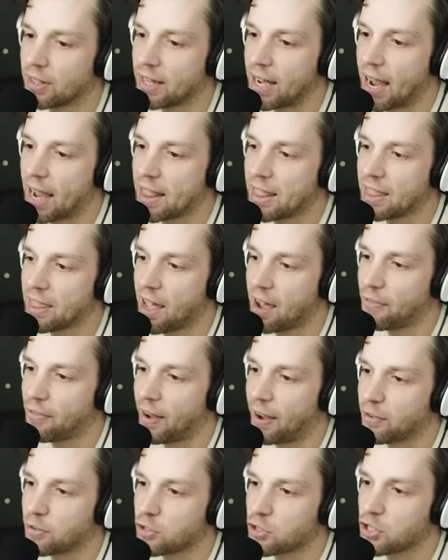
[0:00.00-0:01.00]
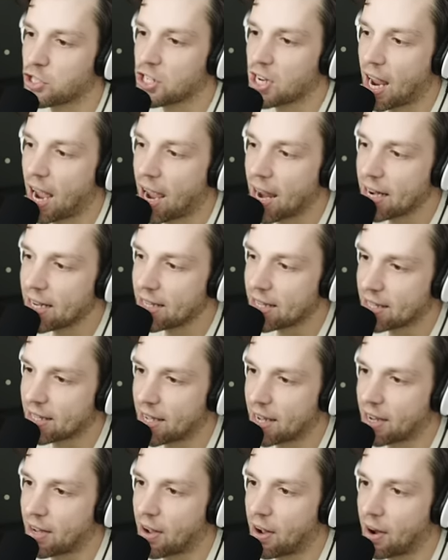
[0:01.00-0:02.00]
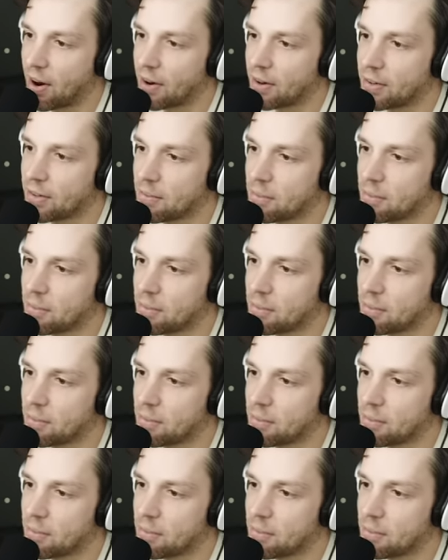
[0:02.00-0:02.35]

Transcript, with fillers: I love how shiny they are.